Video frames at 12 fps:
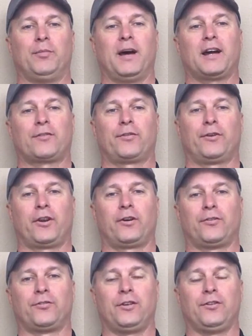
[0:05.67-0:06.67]
back for
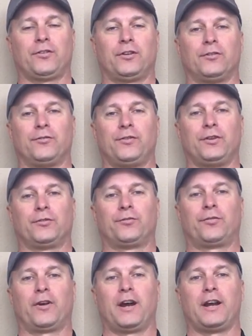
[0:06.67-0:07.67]
another season of Field
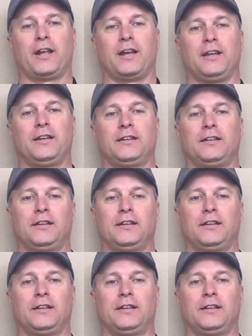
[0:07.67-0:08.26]
Friday.